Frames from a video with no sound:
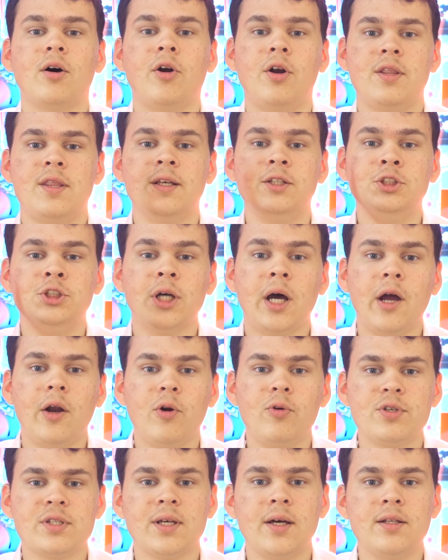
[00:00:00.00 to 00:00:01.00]
are the
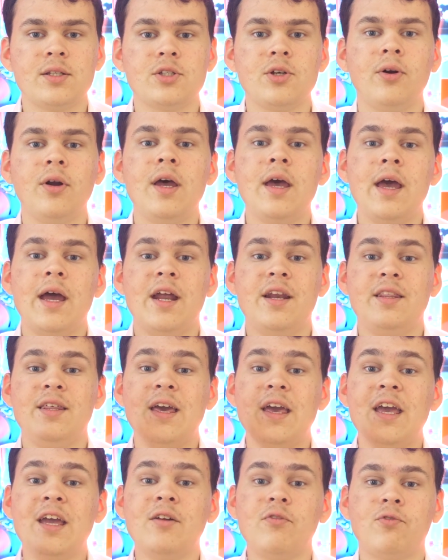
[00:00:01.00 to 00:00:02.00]
gyro sensor and
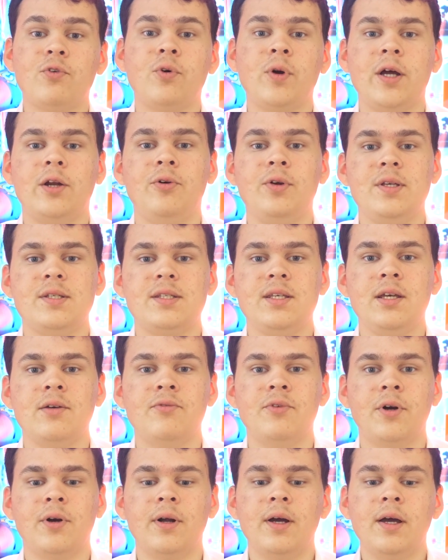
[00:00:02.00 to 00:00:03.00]
the infrared receiver.